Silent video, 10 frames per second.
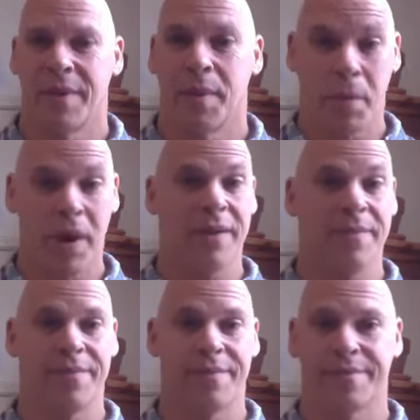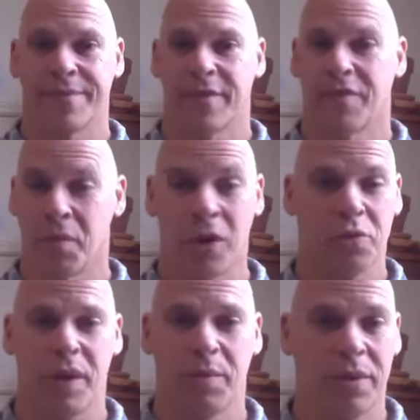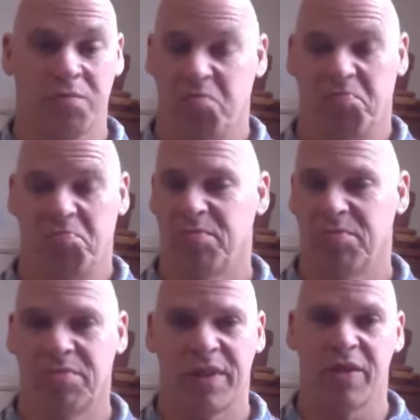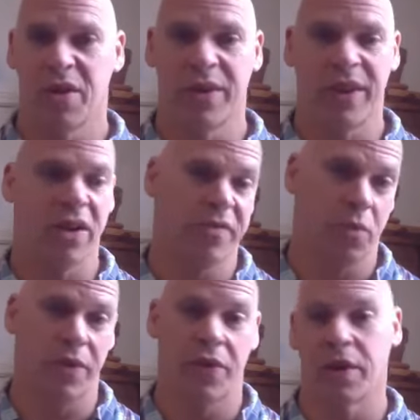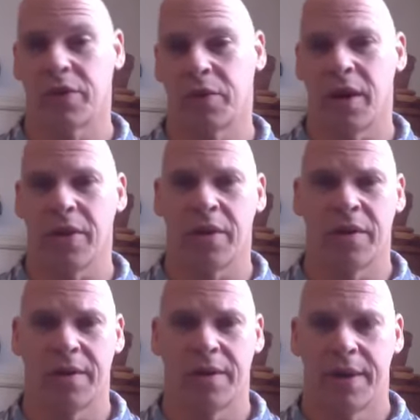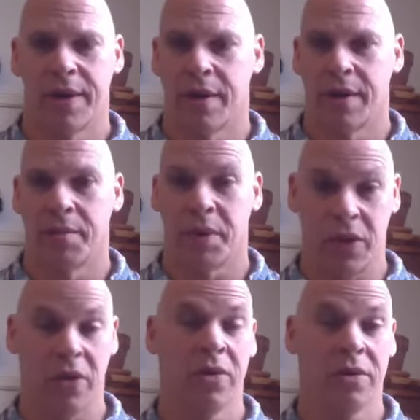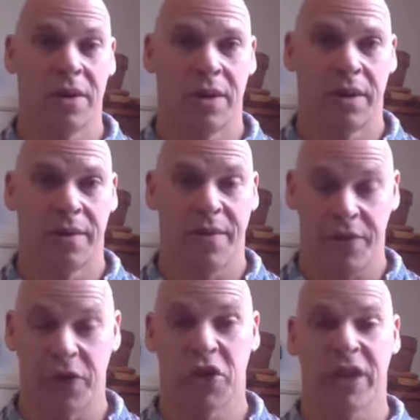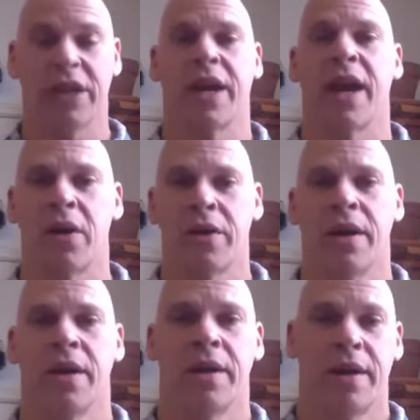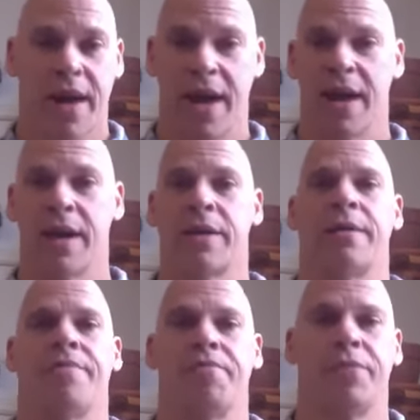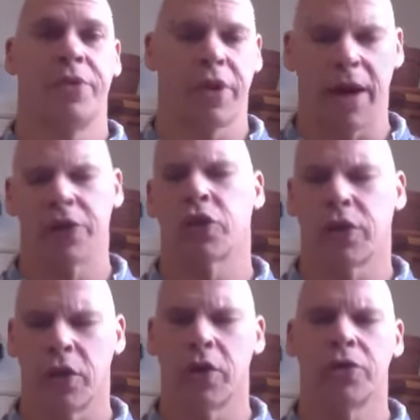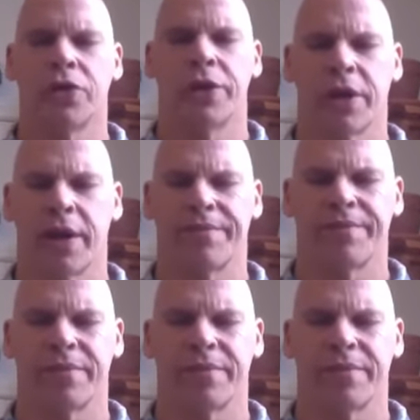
But for most people, they don't know when they go from one thought to another. But you, if you're sitting down and your eyes are closed and you're like,